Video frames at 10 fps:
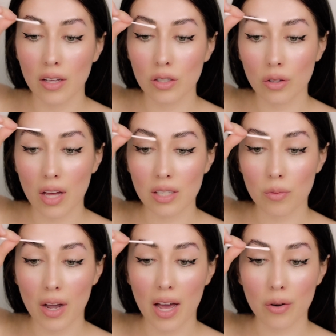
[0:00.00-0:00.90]
So
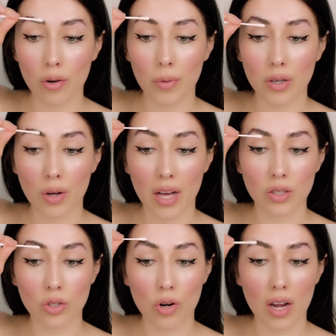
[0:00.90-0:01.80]
that's why I recommend you
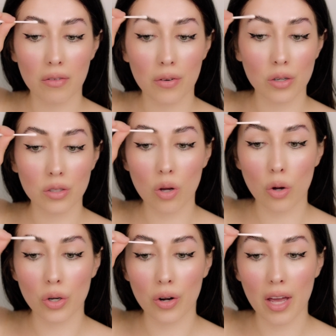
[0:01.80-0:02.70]
guys to try it first
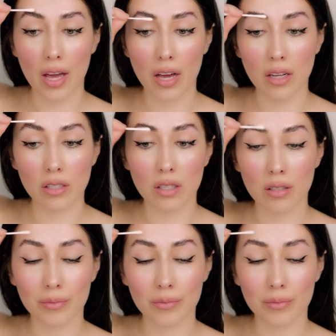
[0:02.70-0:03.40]
on your hand,